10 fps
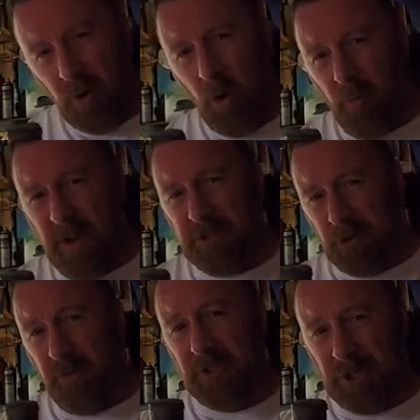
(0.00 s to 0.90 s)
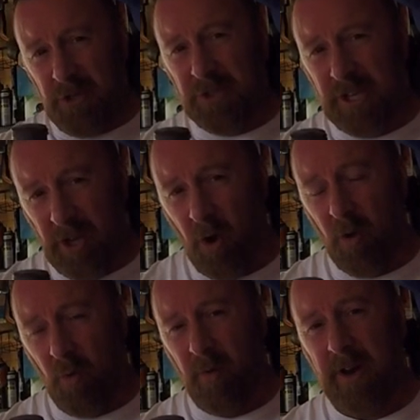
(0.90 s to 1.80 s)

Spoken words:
Normally it's to do your 2T oil.